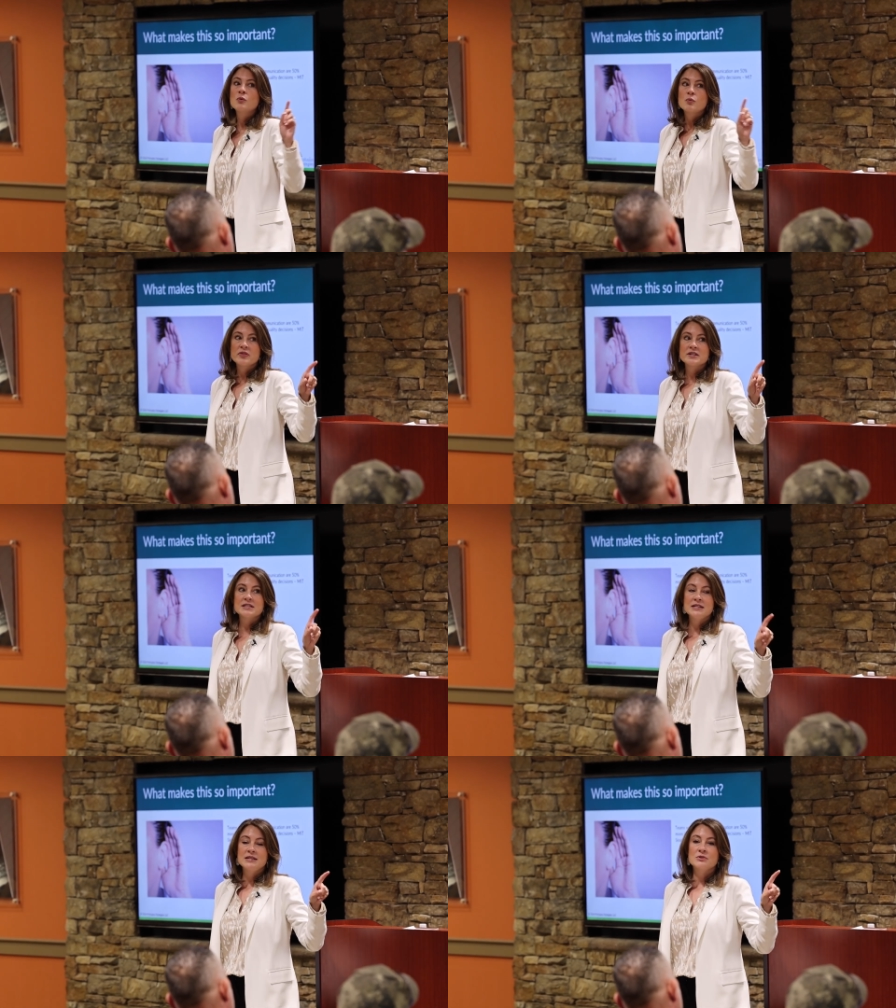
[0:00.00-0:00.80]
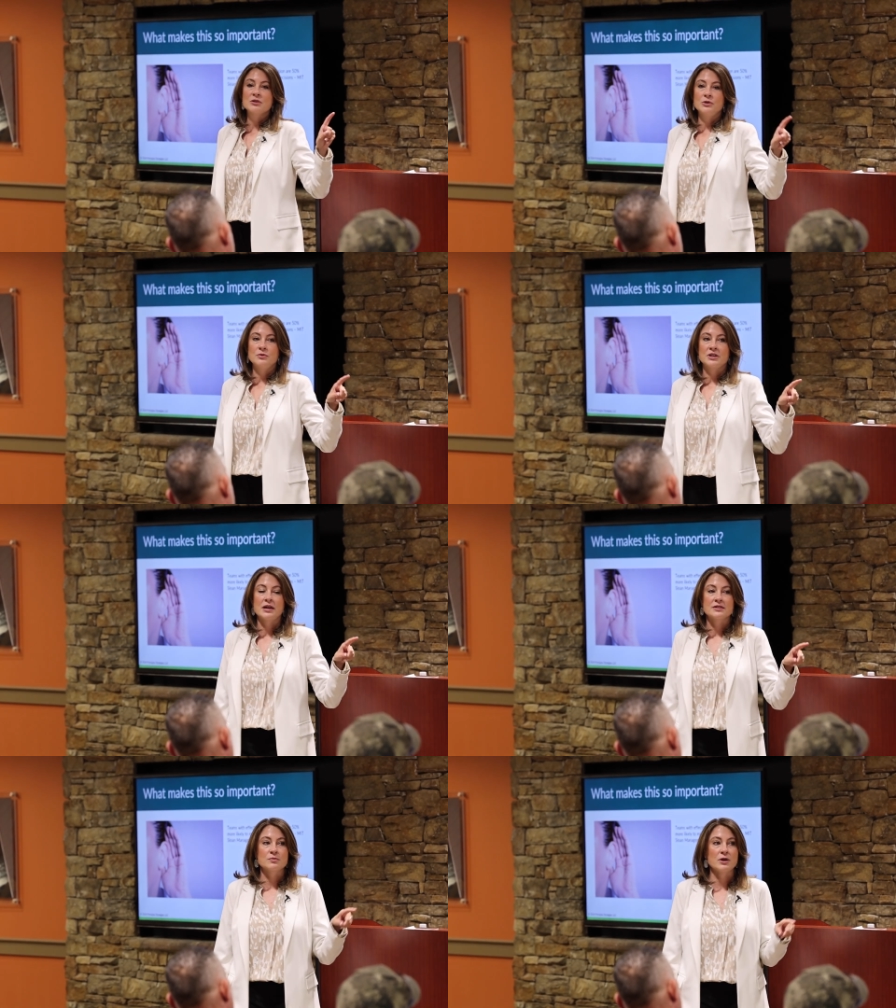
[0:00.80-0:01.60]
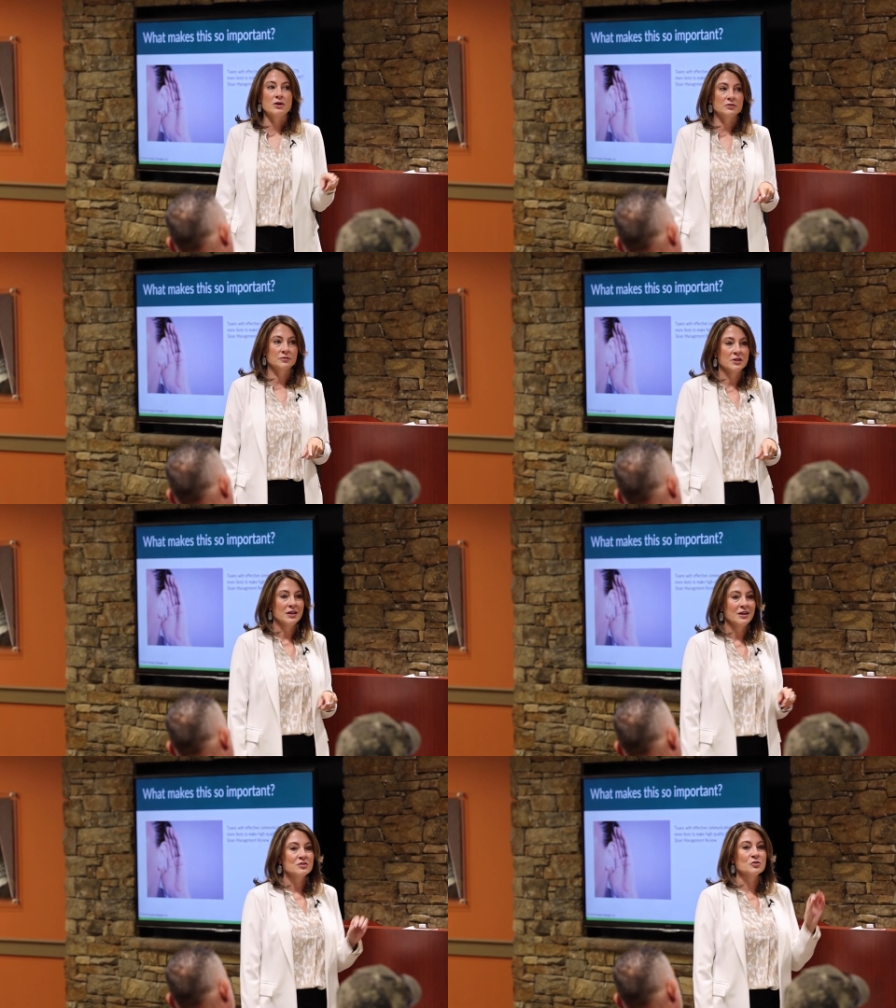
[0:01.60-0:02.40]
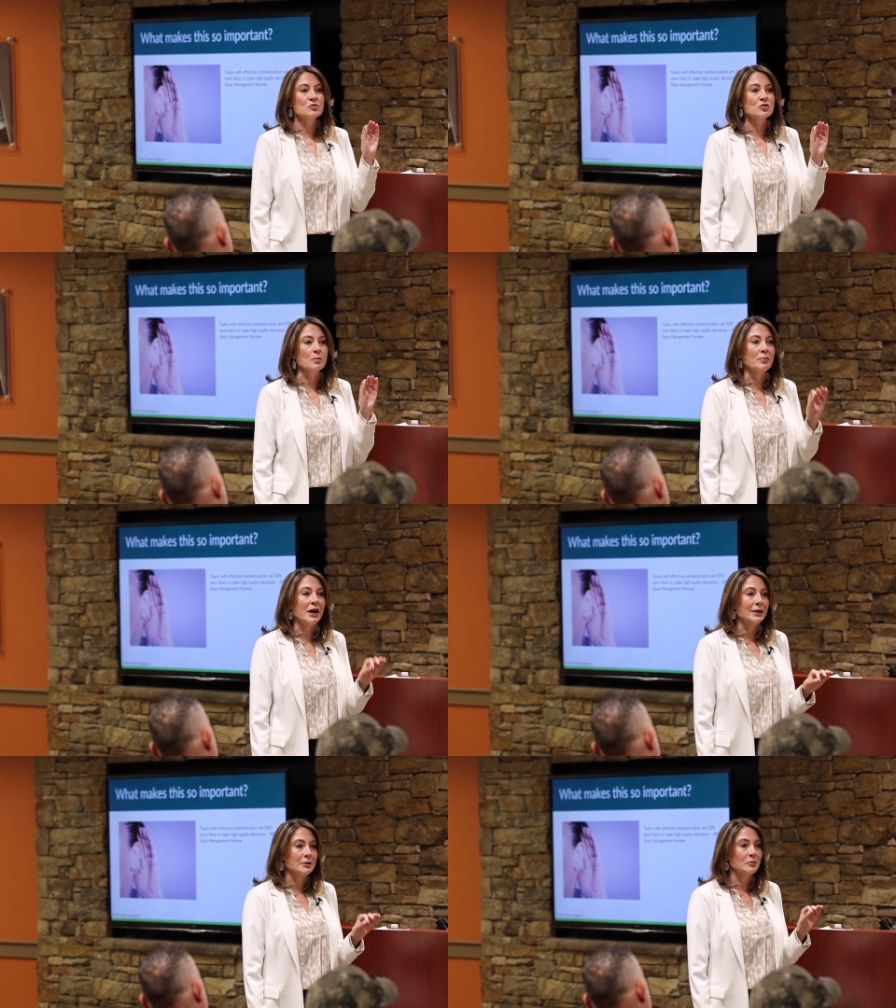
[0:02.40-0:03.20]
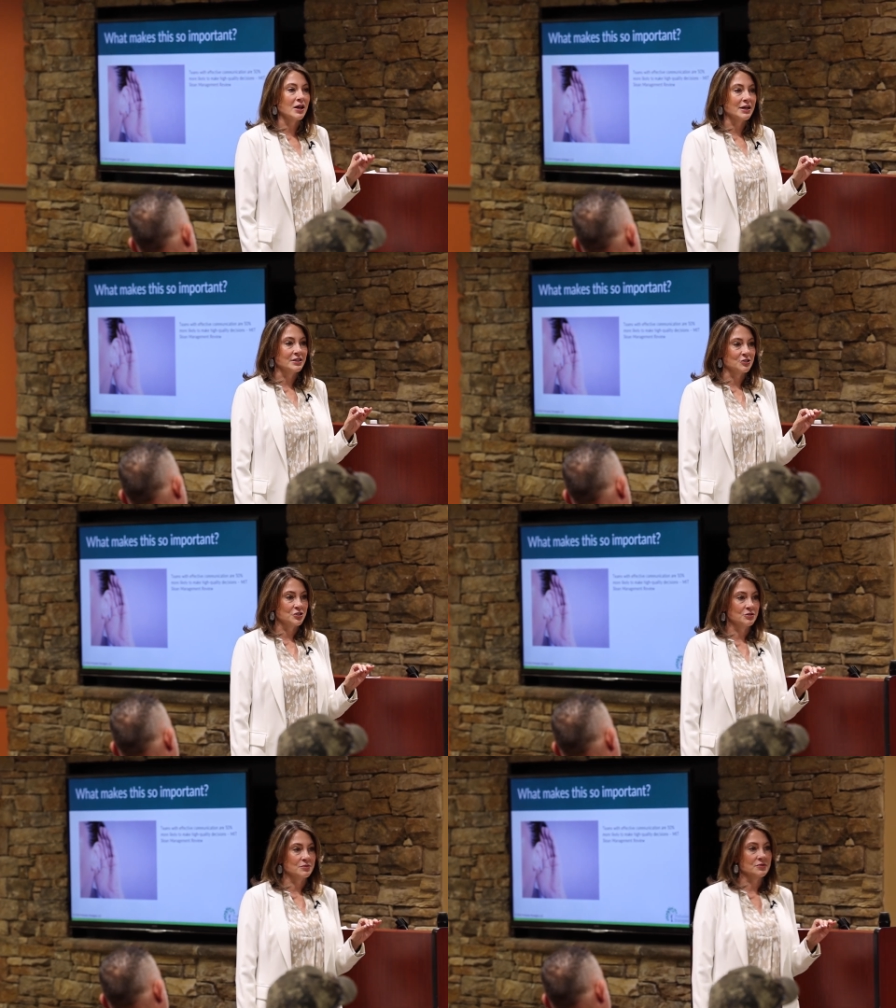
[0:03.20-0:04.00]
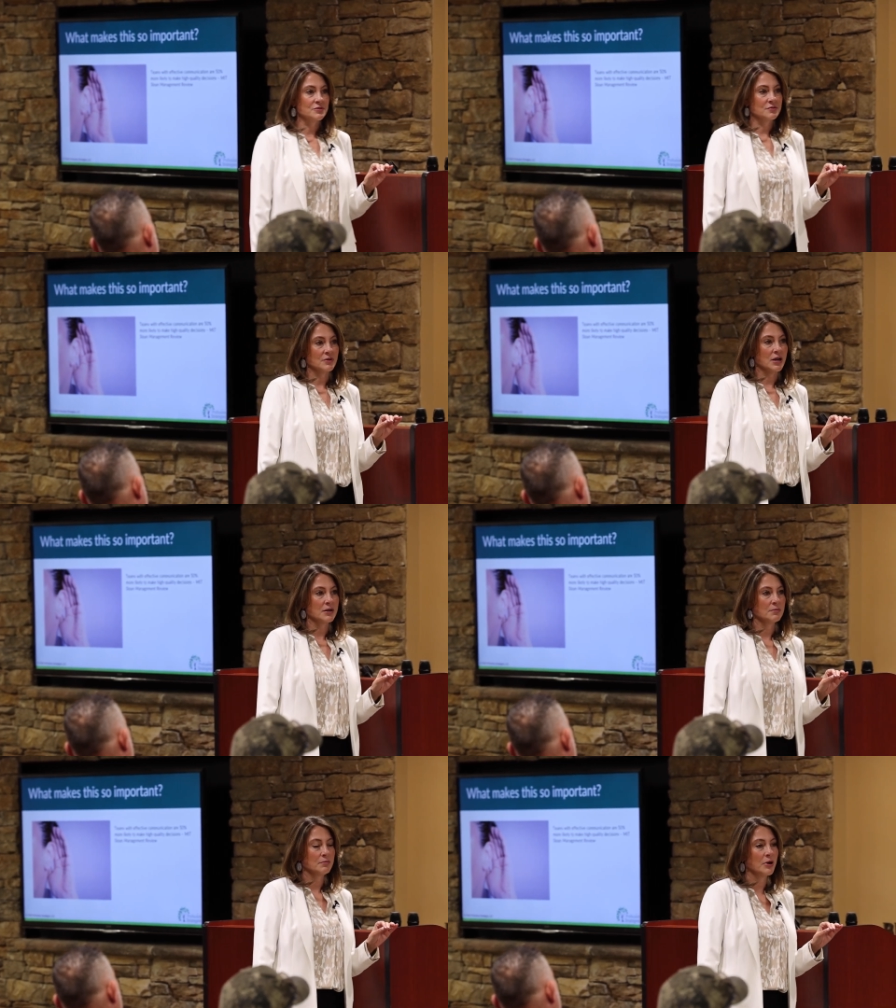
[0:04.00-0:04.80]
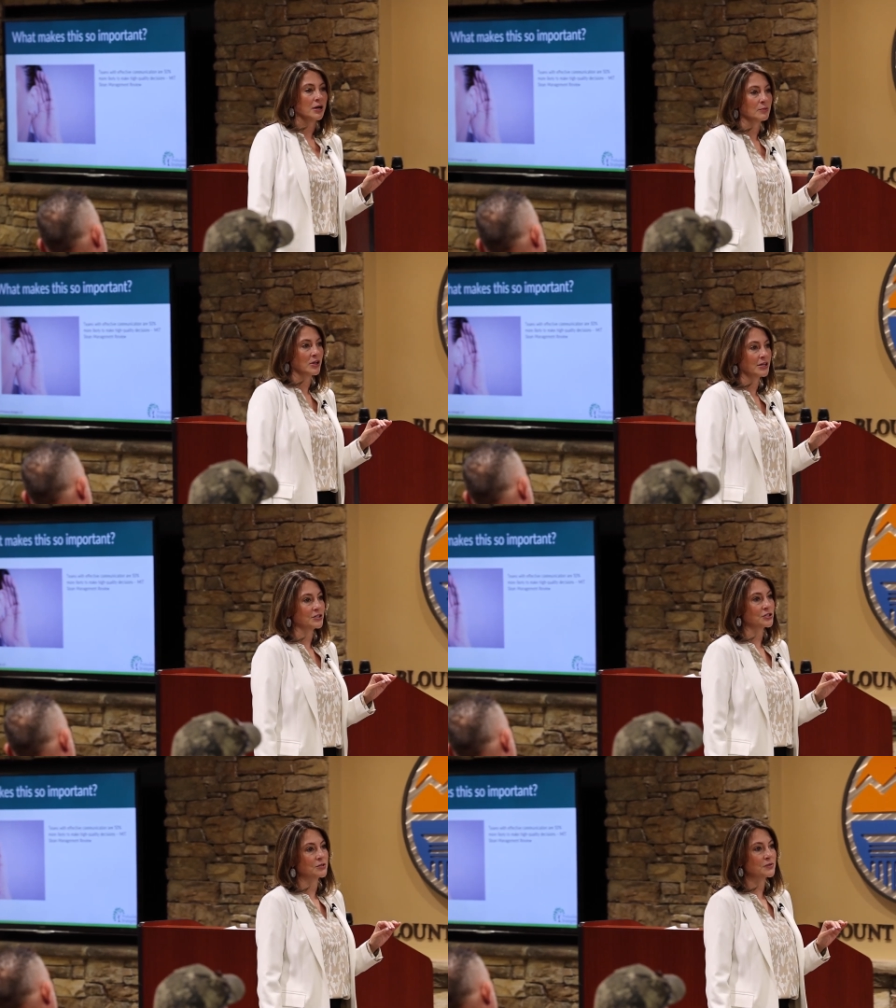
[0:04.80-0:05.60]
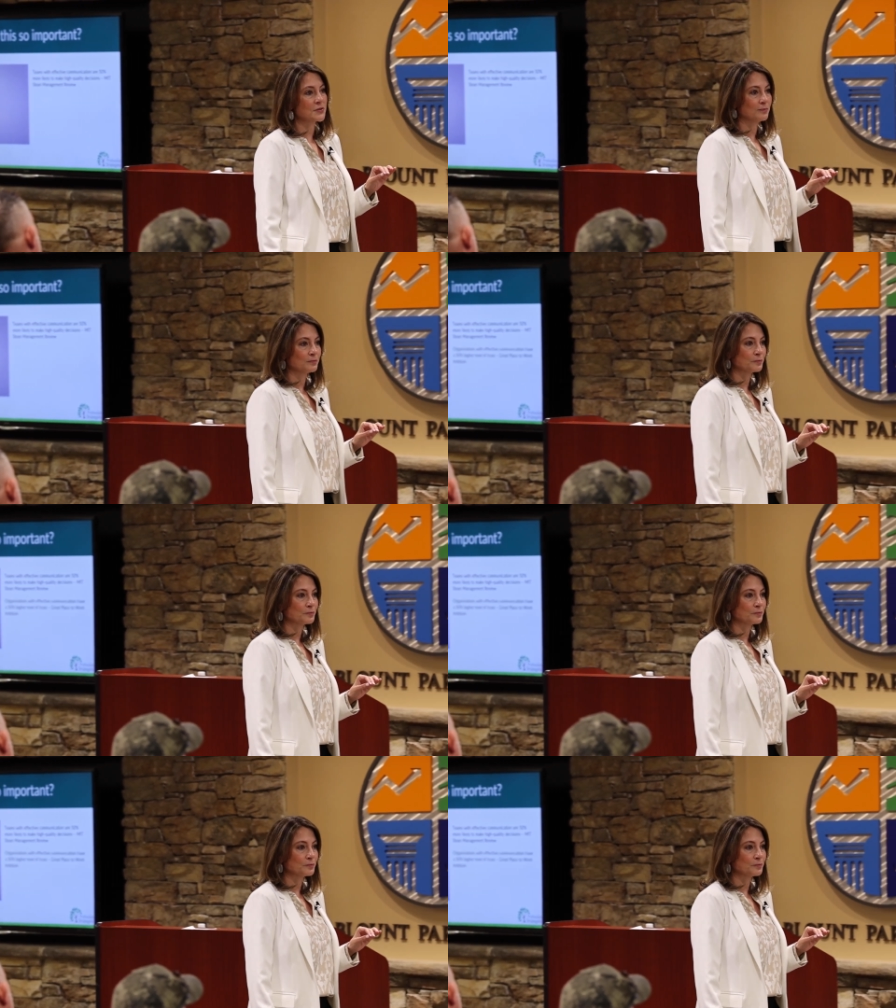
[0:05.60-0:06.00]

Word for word: when the team communicates well. So those are bottom line issues, right? Bottom line issues.